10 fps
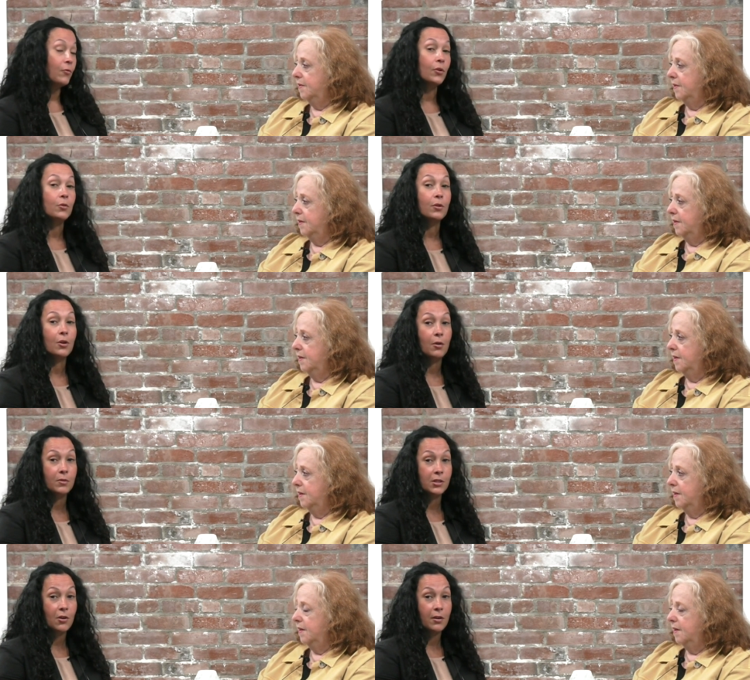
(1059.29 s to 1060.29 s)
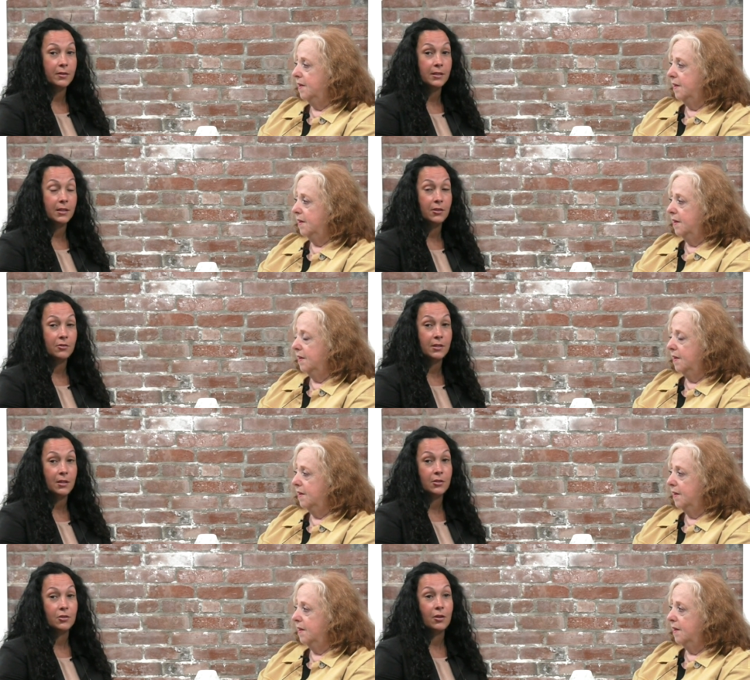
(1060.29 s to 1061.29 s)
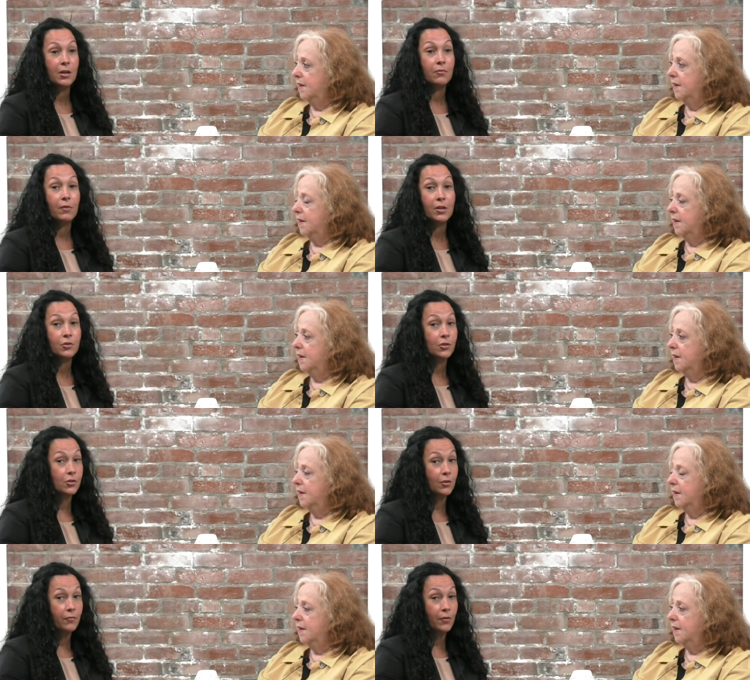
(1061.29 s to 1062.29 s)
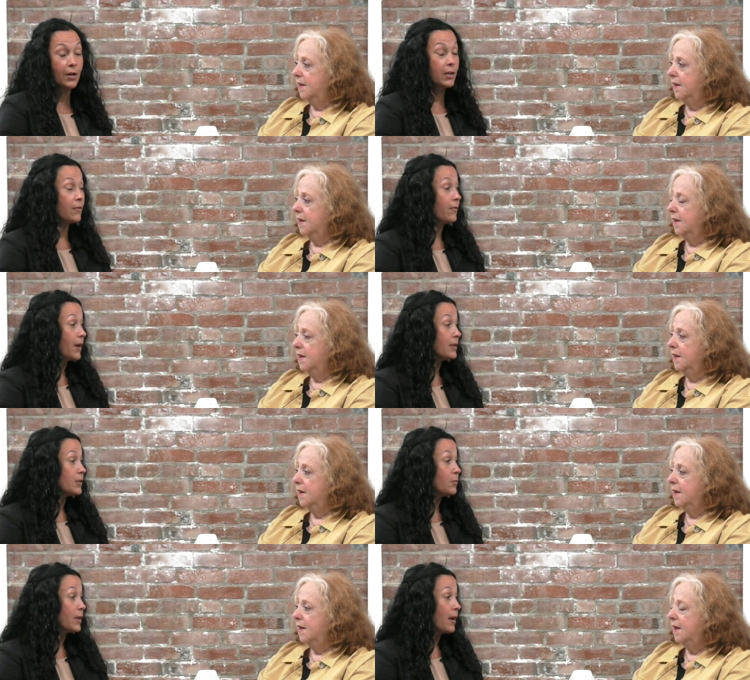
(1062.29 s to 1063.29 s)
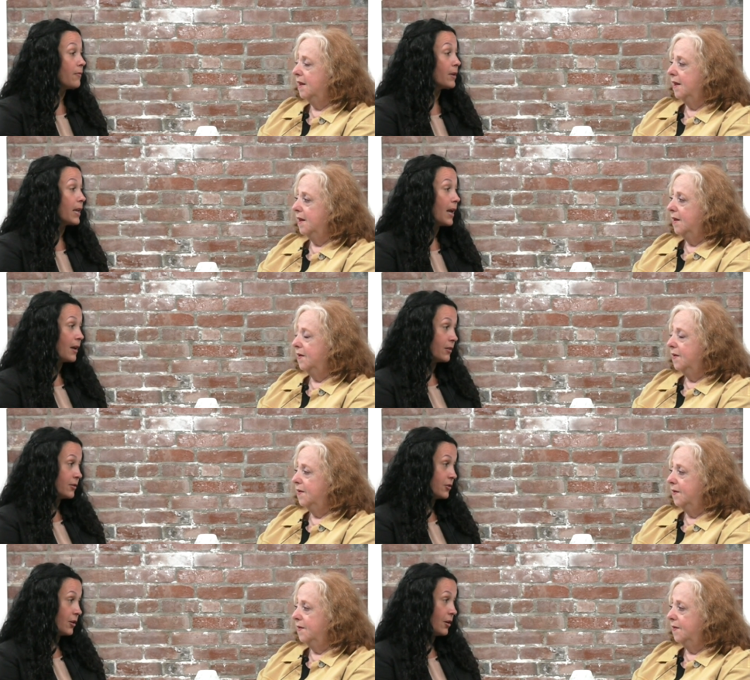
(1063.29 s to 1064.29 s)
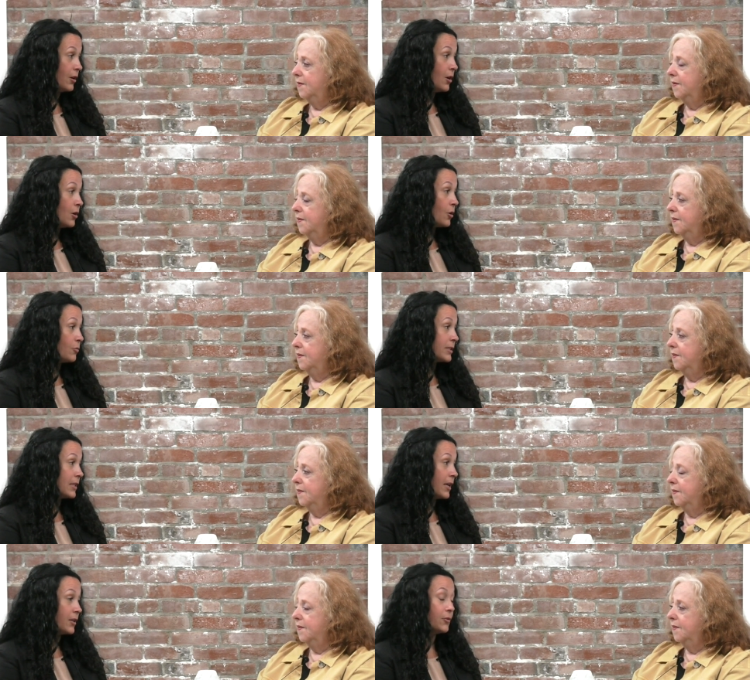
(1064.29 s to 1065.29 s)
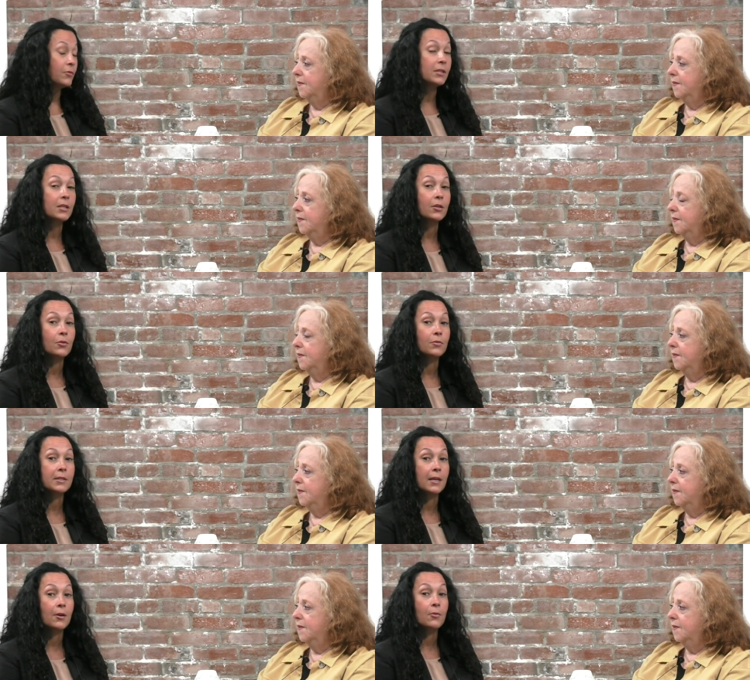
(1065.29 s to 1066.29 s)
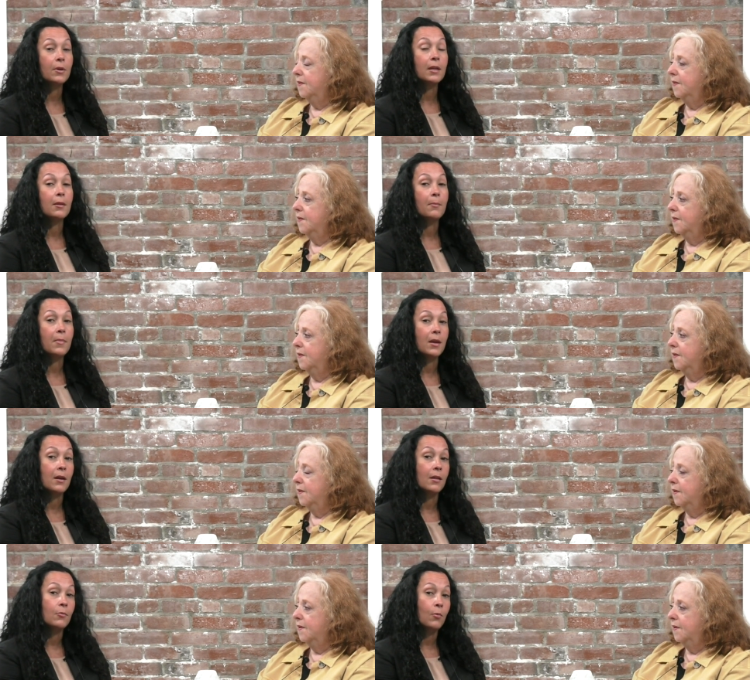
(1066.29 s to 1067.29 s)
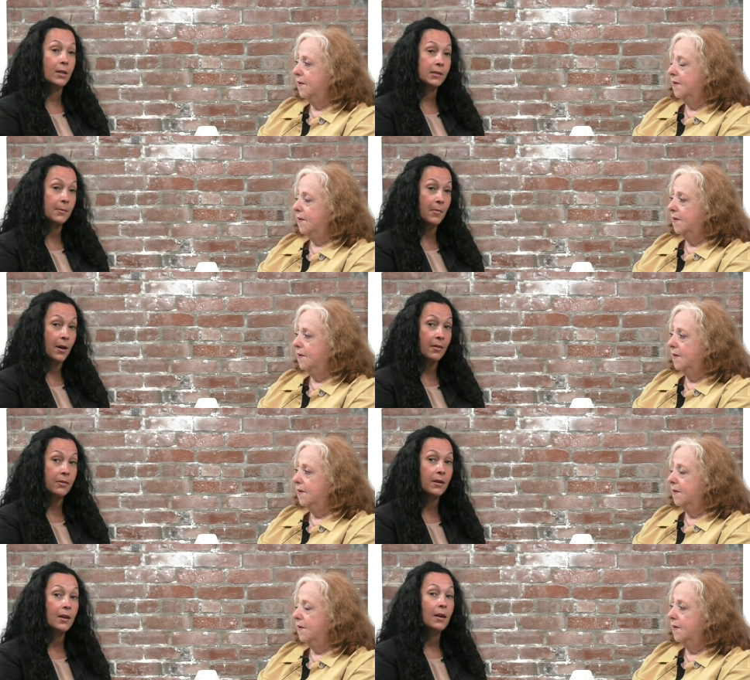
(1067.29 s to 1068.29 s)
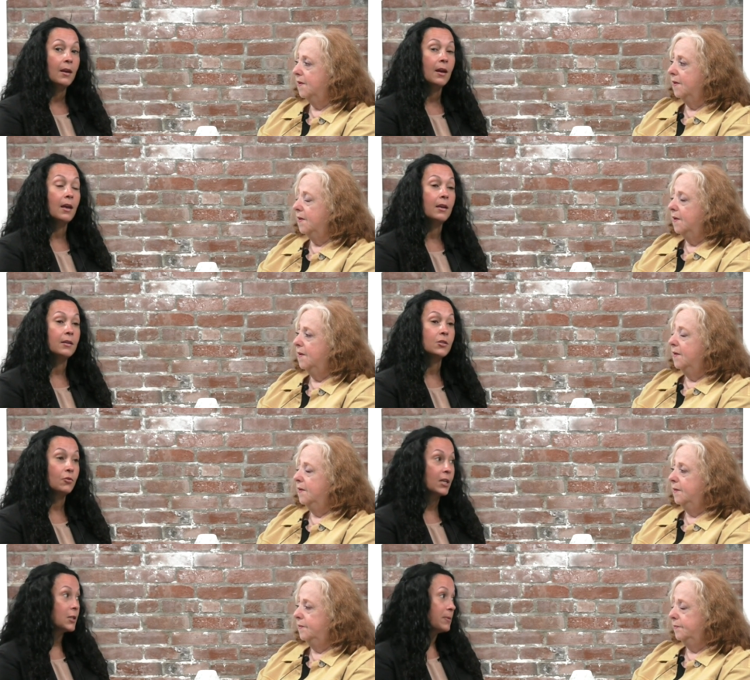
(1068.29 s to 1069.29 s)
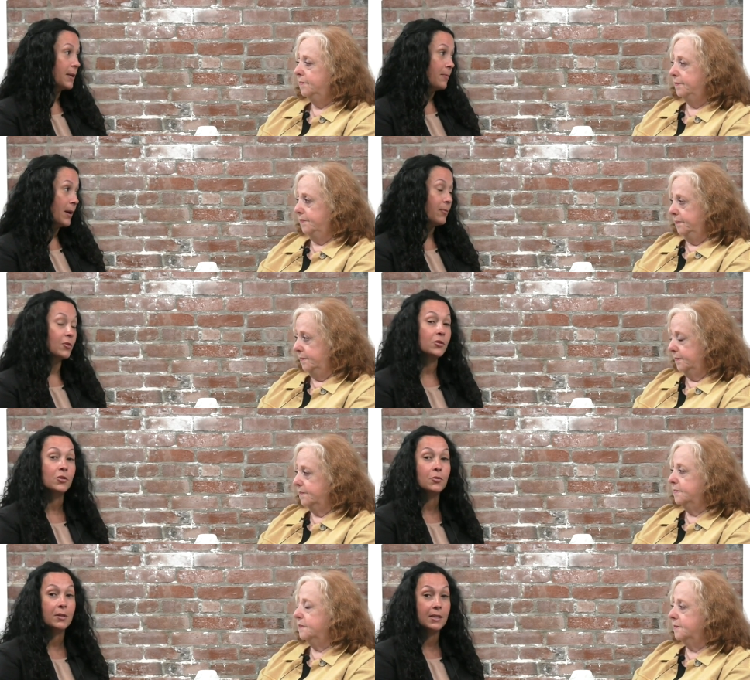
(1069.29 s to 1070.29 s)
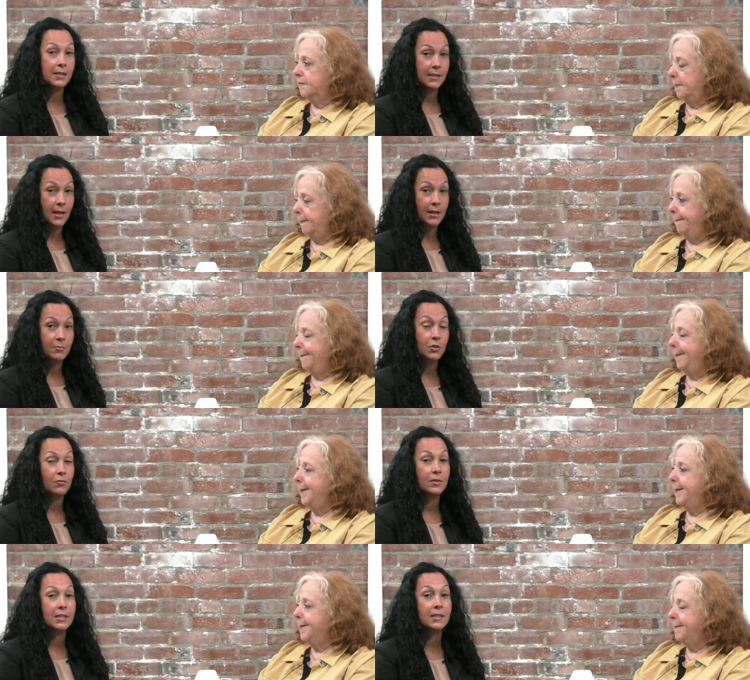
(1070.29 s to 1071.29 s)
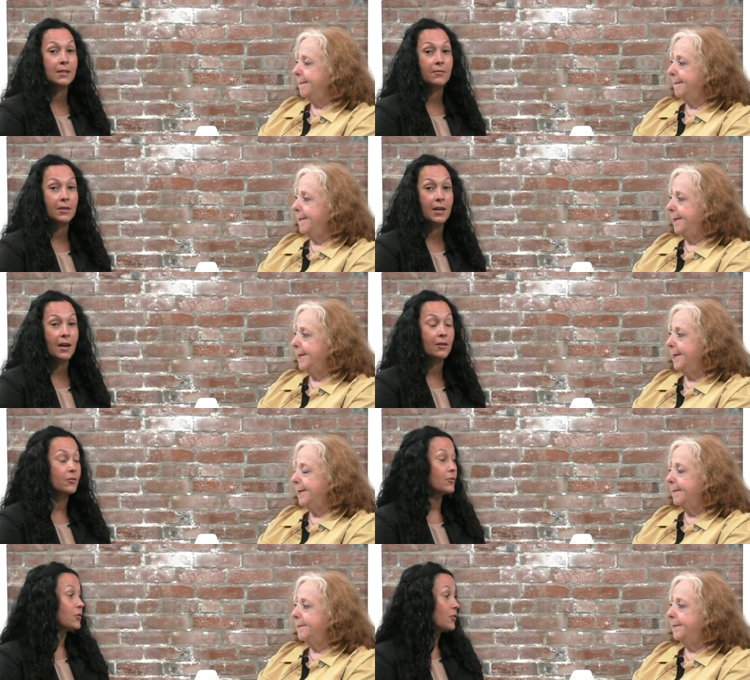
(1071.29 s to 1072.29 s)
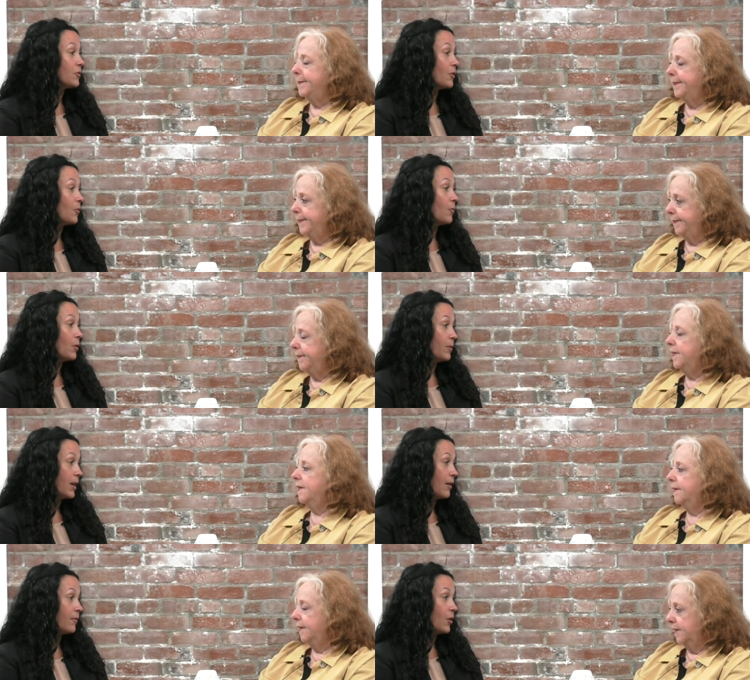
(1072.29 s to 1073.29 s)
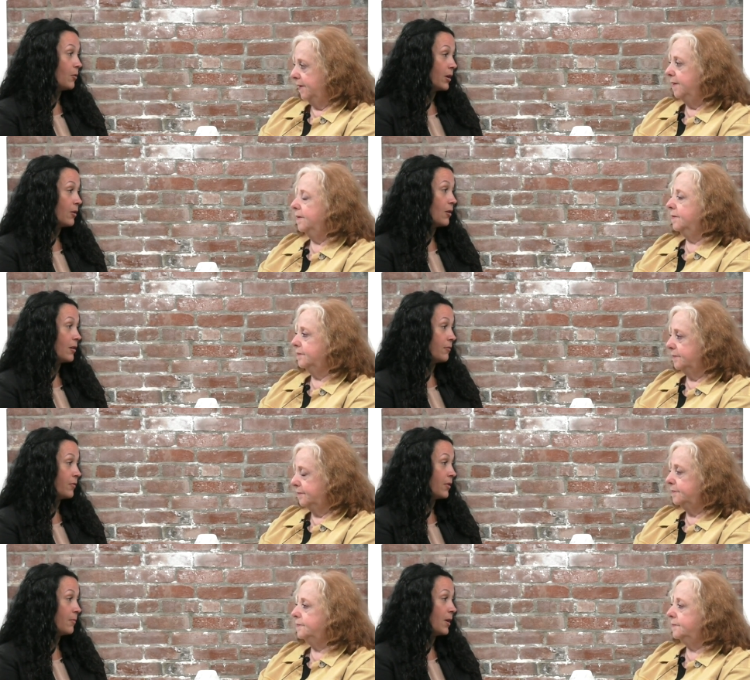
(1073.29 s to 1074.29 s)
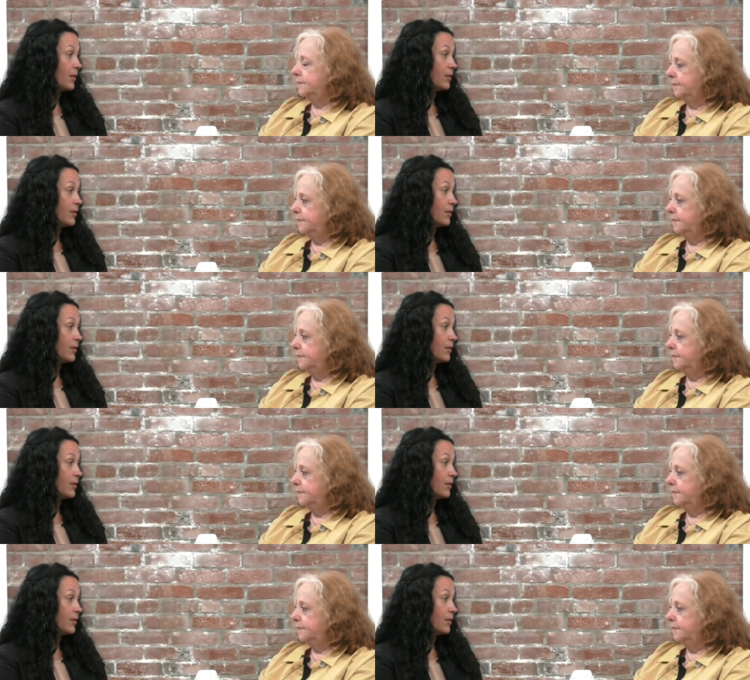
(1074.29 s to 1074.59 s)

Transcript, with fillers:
Speaker 1: you can always call the Senior Center and register for any events. We have a calendar, Coastline News, that goes out in the mail once a month, and it's great to be a member so you can sign up to receive the calendar so you know what we have going on for the month.